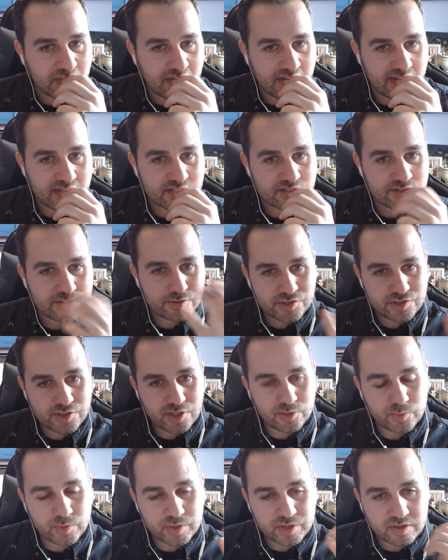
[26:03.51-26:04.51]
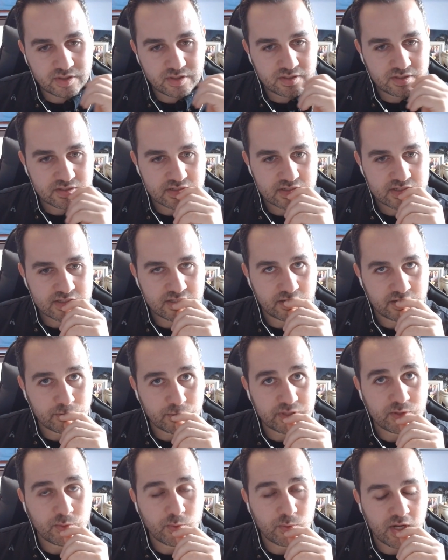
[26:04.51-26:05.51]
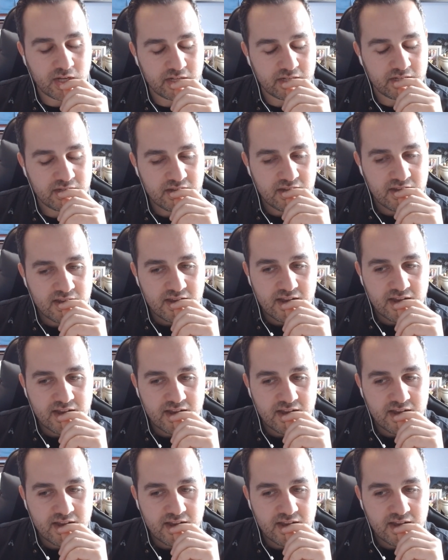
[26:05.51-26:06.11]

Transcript: Uh, so start with mm-hmm. start with the why.